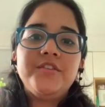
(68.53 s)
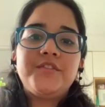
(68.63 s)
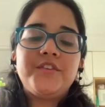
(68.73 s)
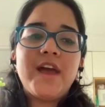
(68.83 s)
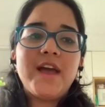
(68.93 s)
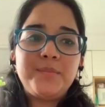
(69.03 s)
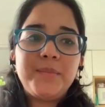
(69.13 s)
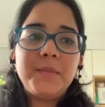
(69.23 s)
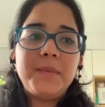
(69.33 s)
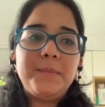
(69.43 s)
for
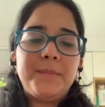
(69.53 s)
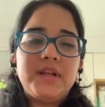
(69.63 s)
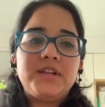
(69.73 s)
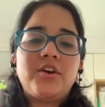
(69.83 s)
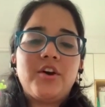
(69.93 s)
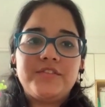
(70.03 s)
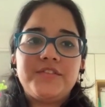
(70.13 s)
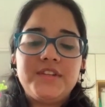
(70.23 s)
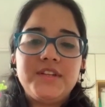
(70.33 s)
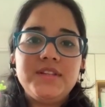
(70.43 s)
helping me build
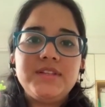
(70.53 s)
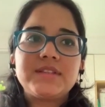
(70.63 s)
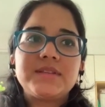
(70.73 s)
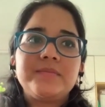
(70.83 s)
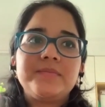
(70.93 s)
confidence,